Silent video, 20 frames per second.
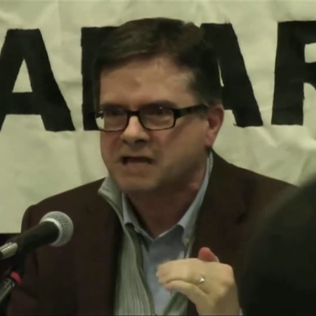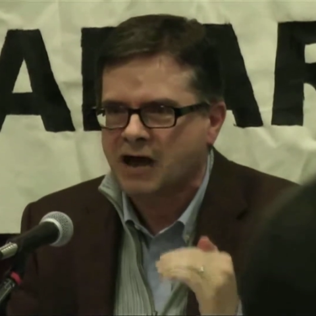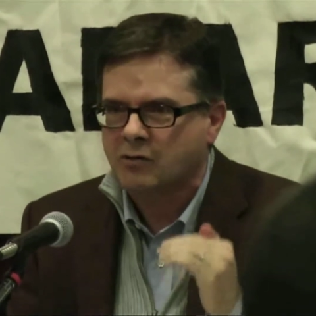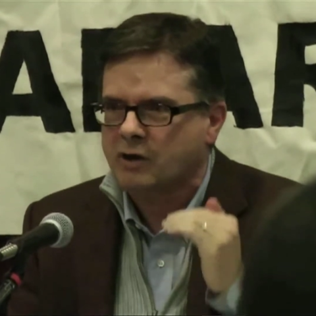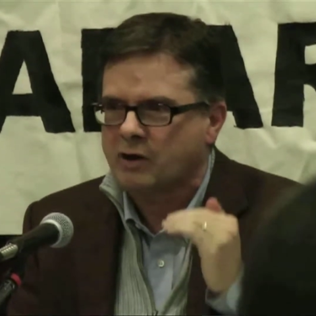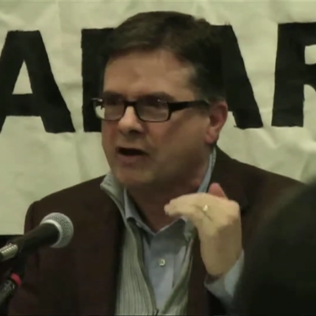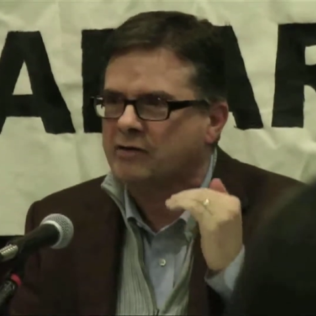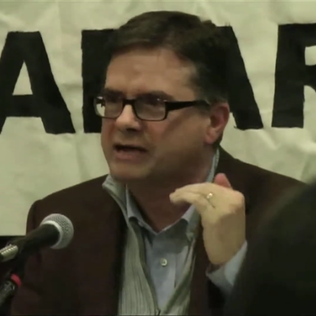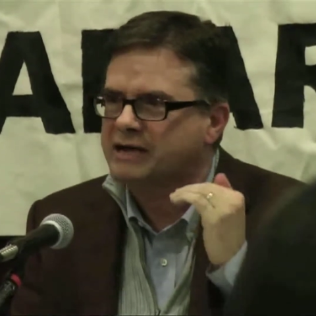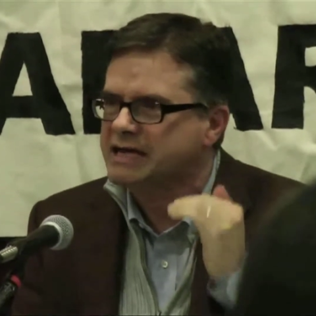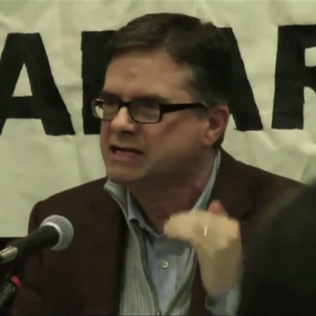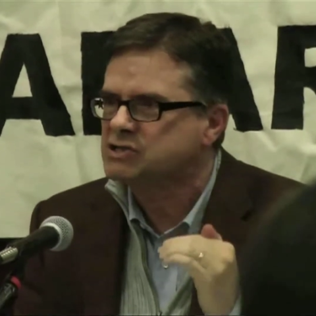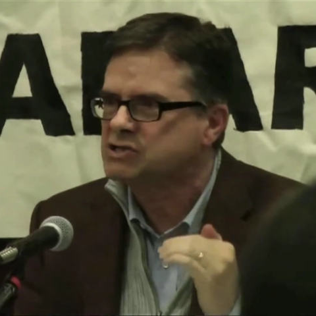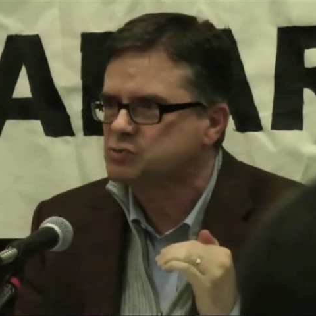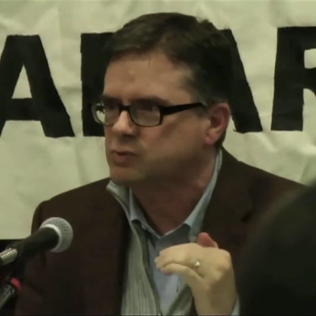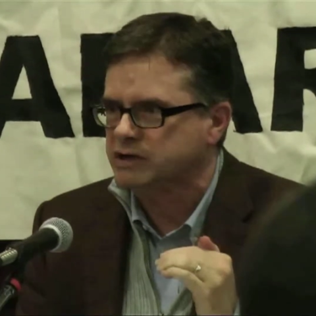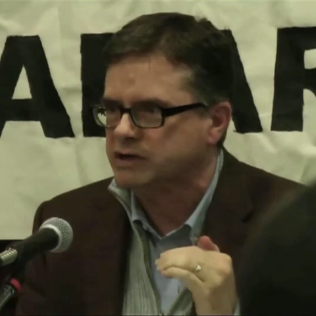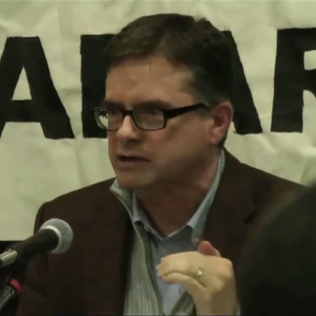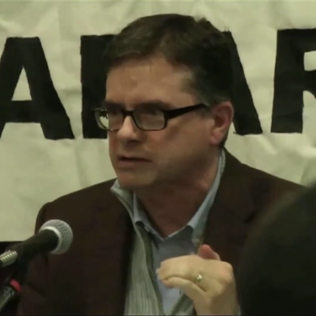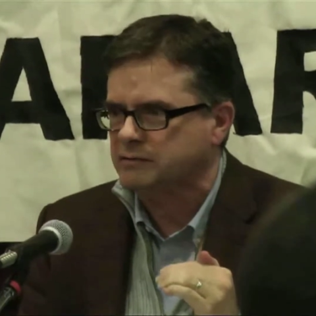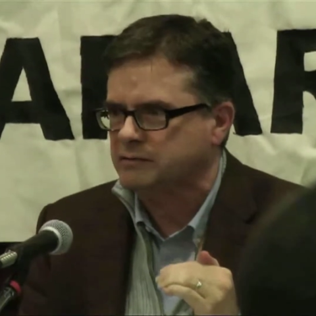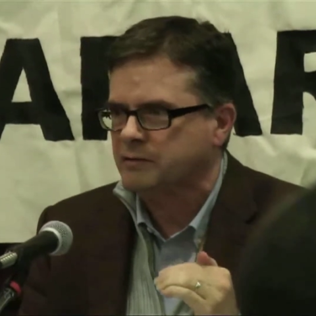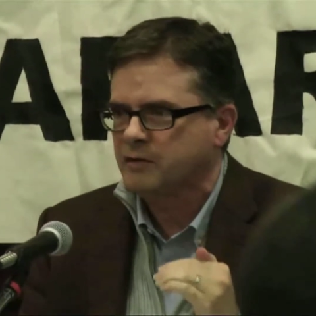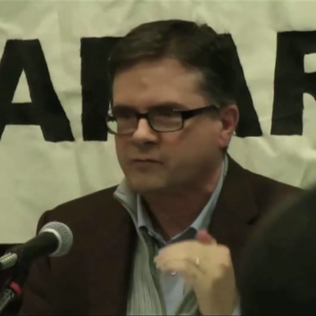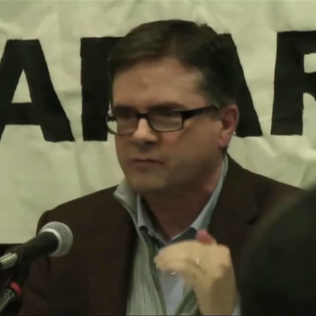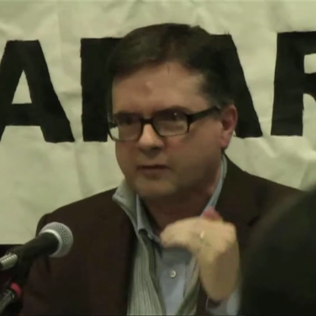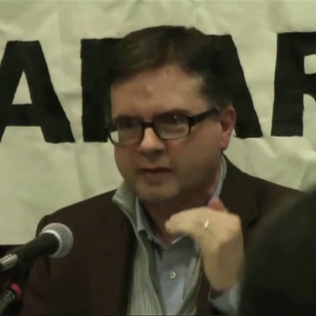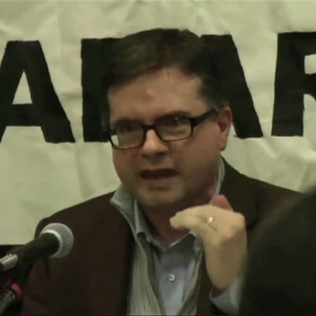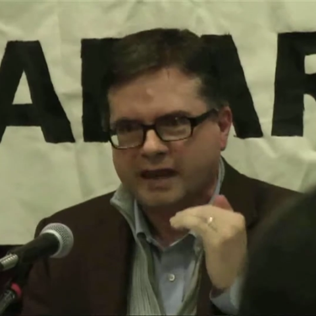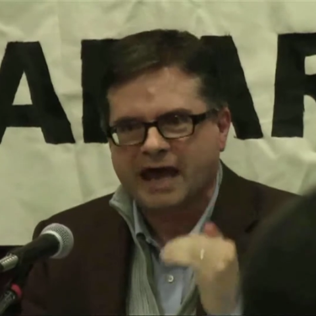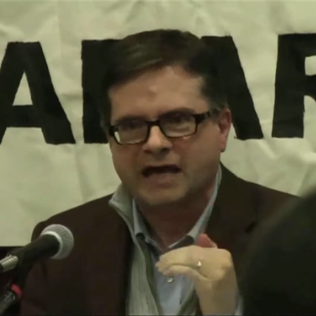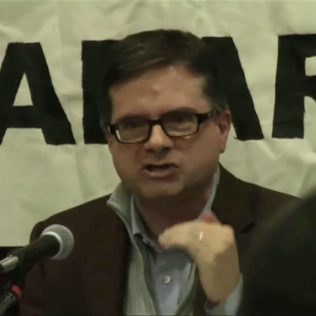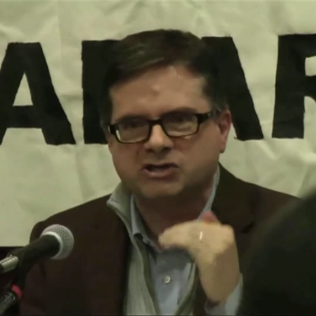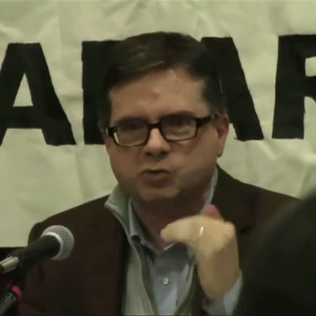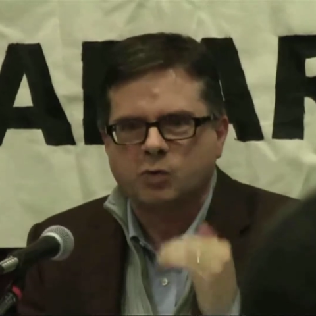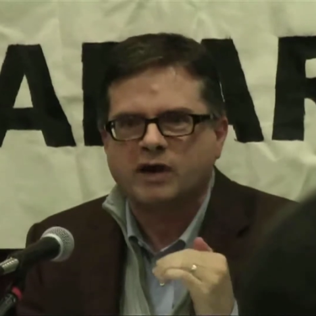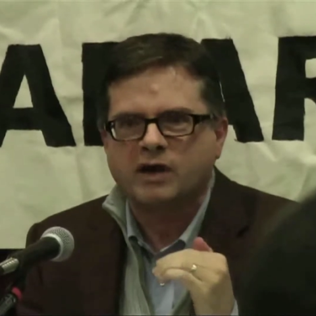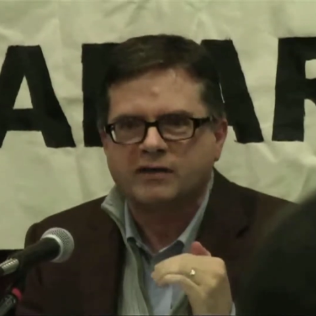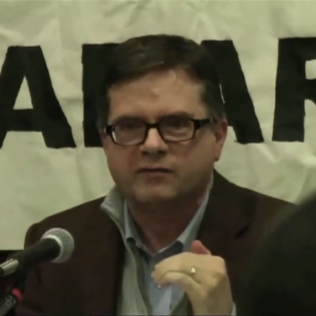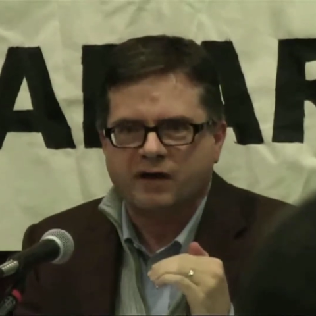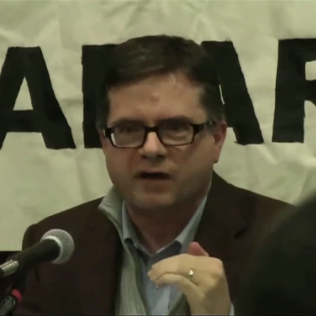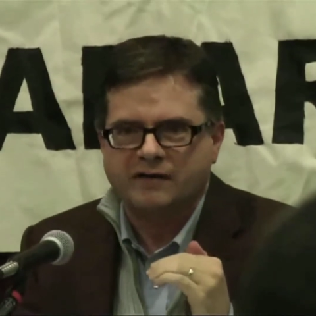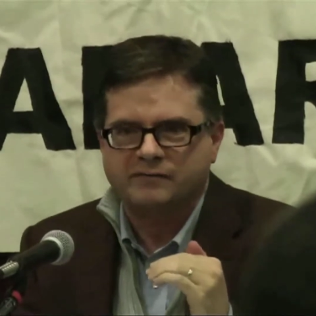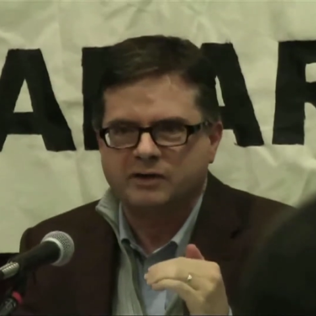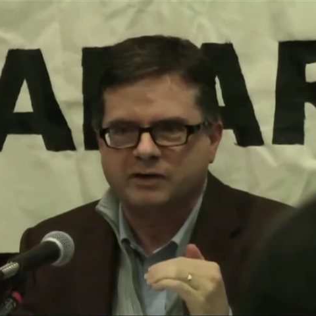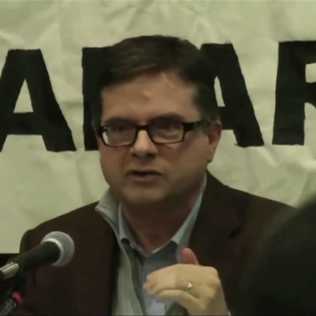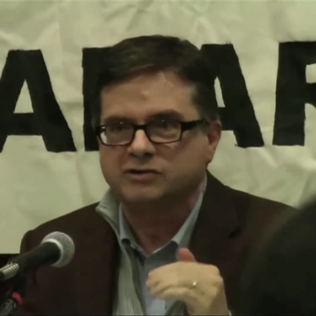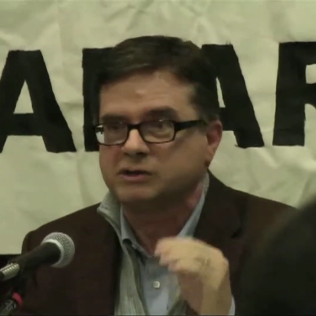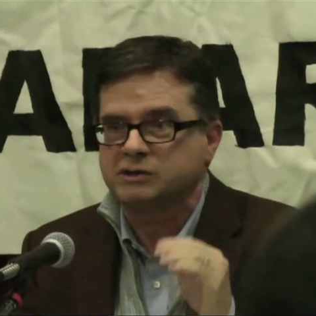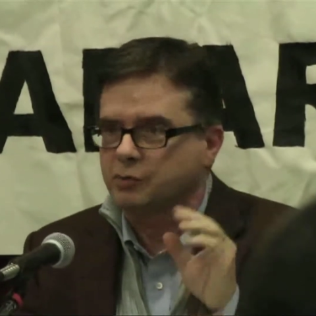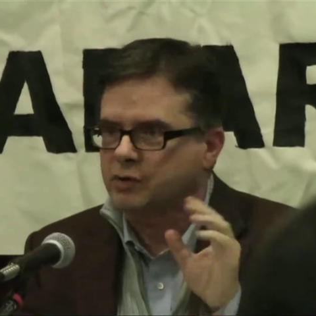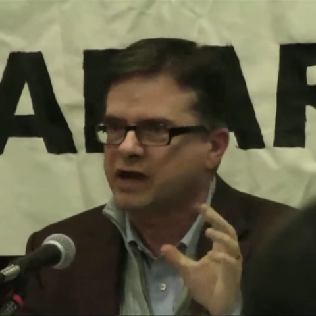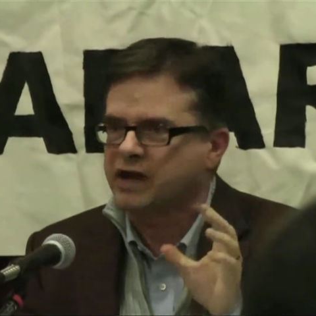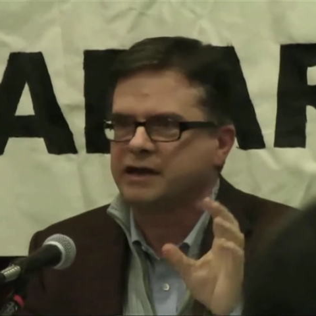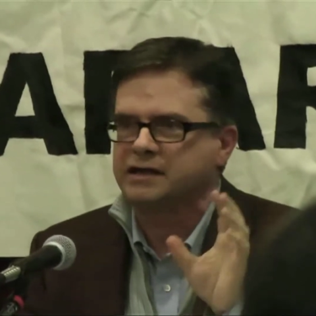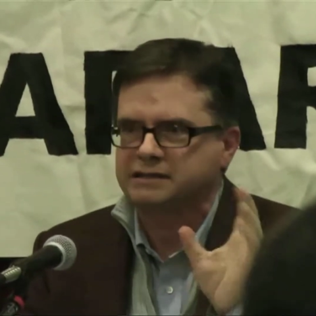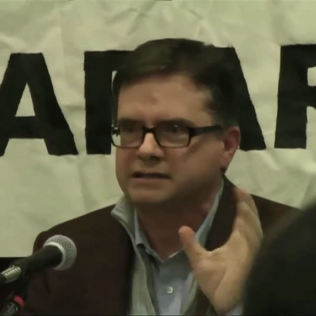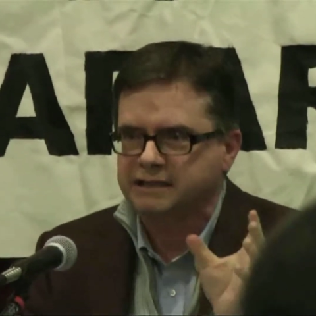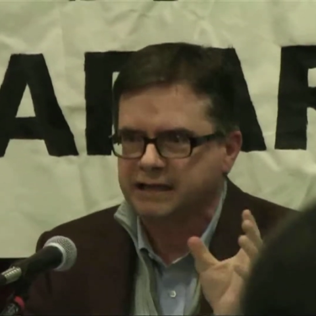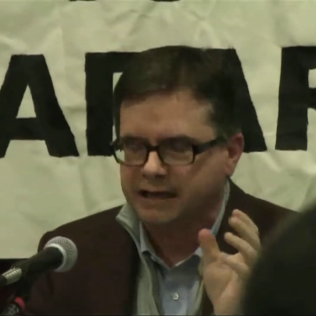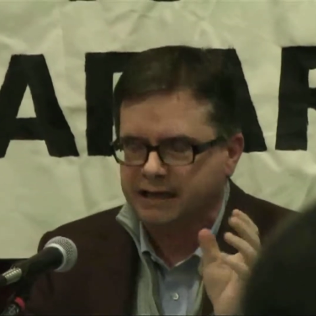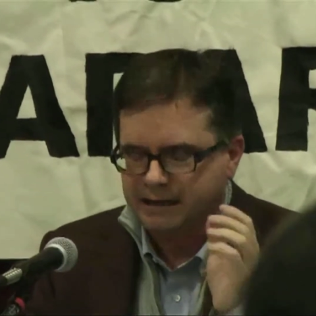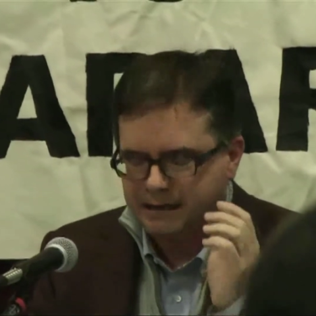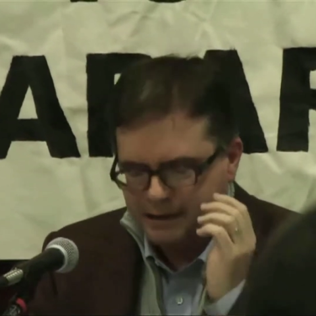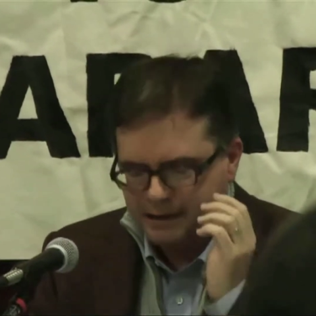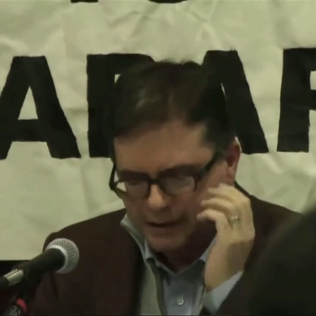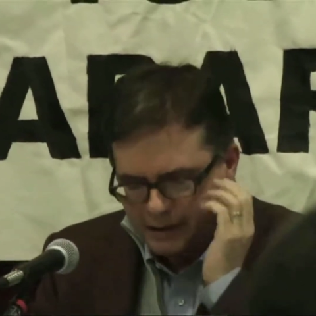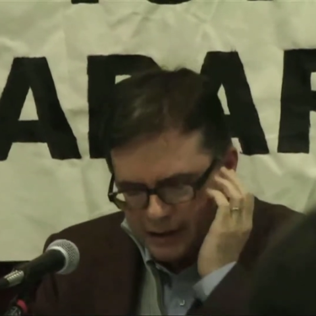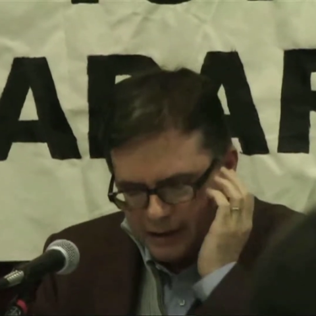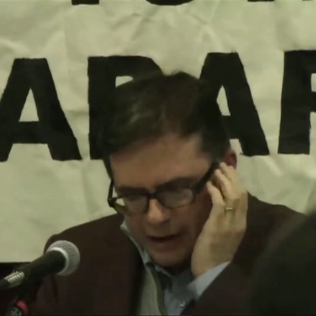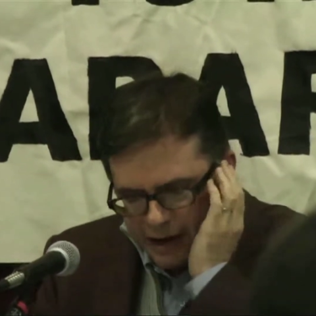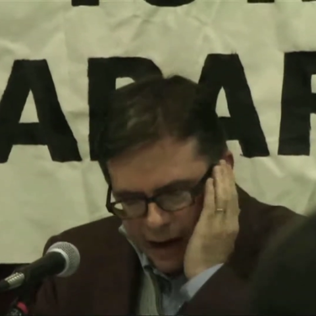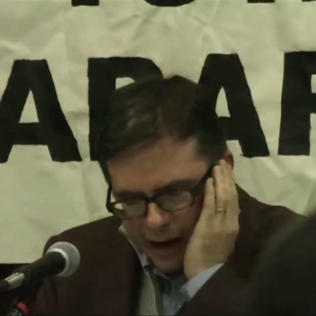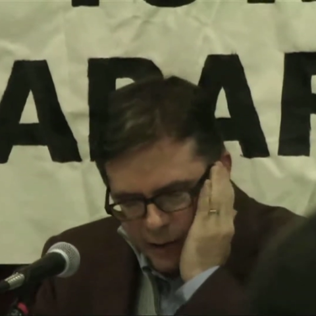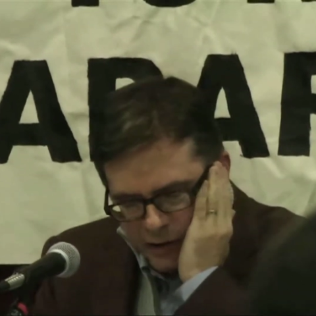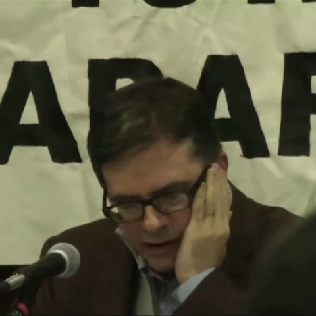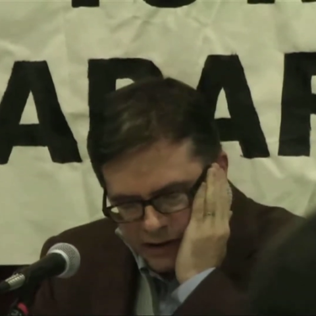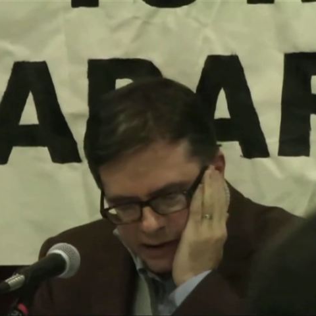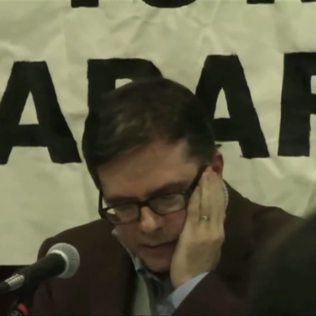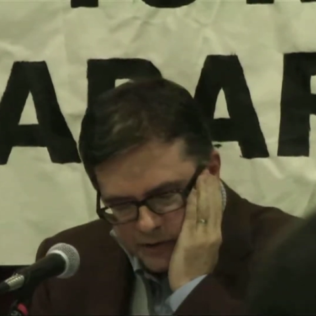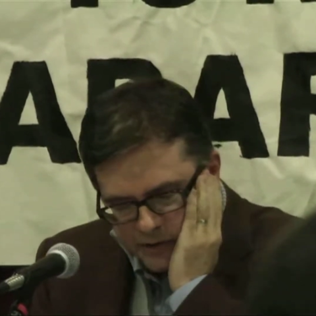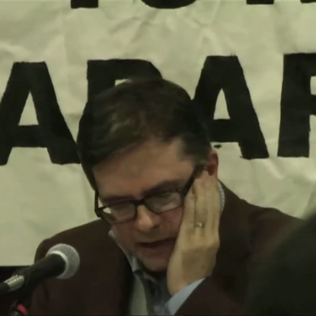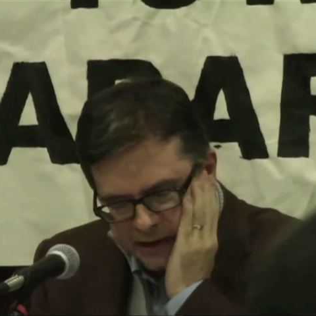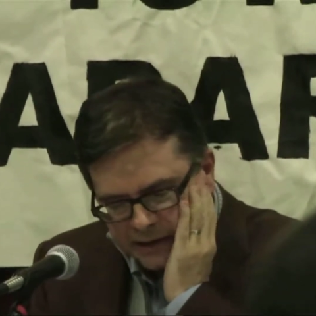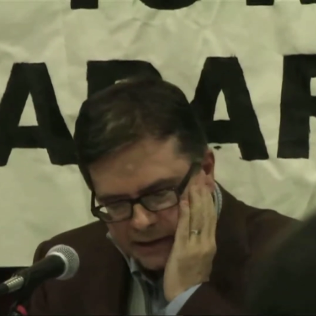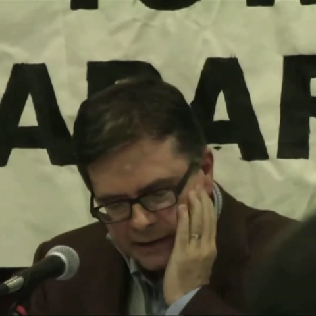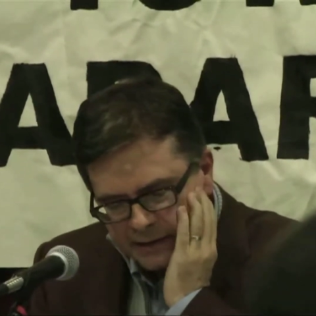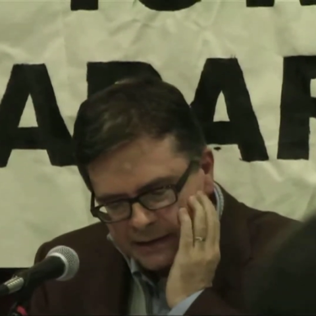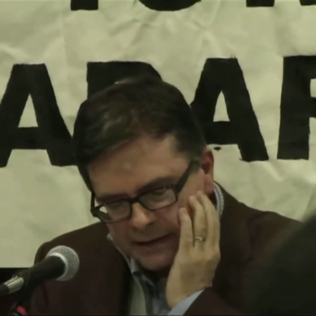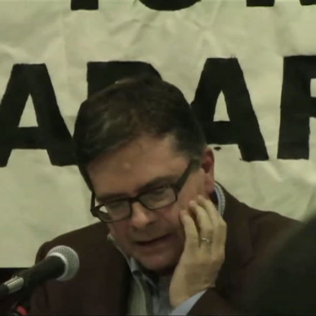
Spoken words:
around Israel for the last 25 years that we're getting today around Libya.